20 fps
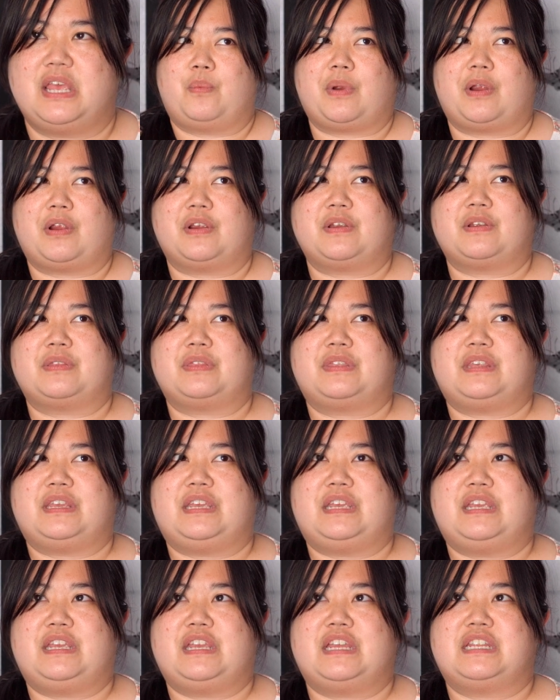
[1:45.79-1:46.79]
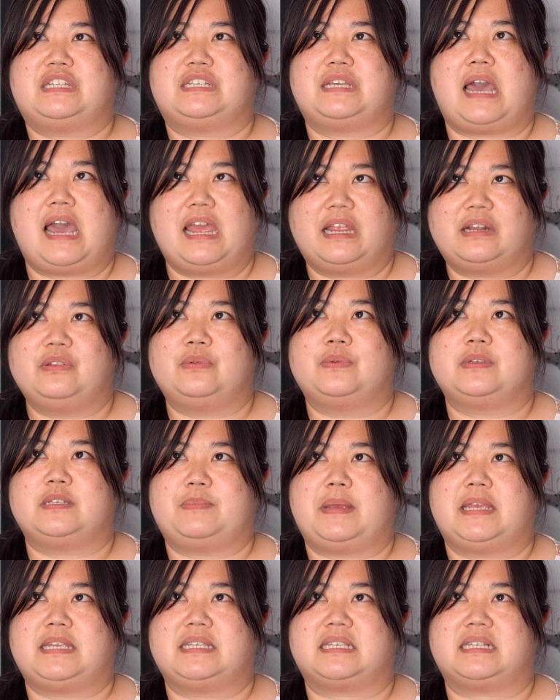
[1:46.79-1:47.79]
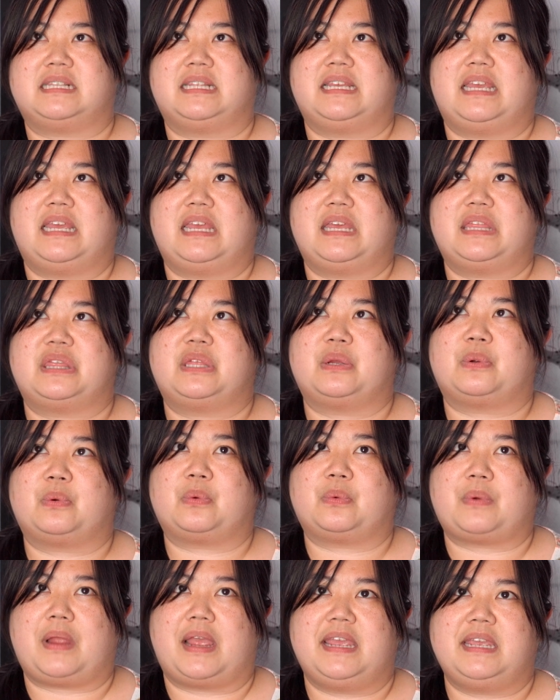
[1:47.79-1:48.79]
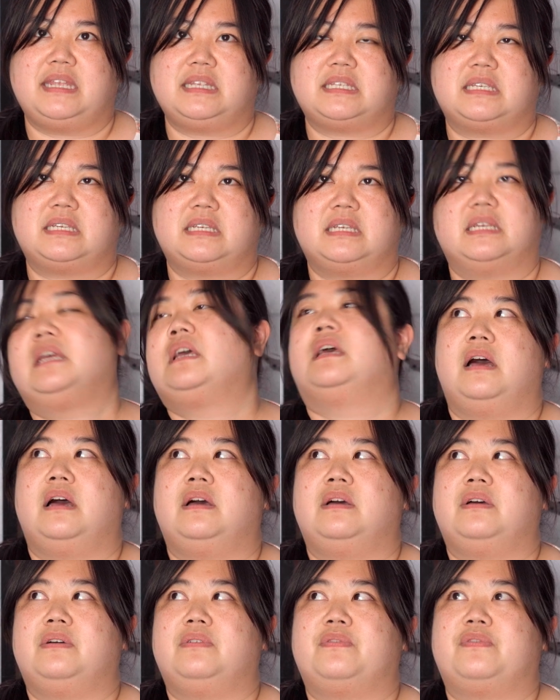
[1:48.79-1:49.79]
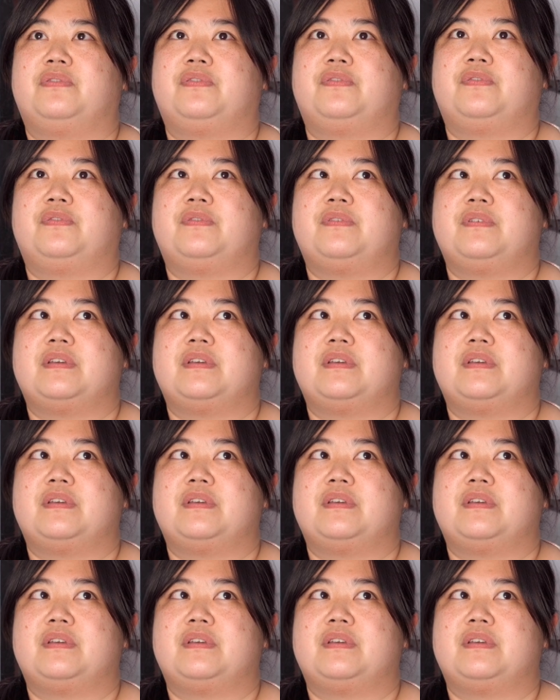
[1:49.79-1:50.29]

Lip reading: where the title was basically the right of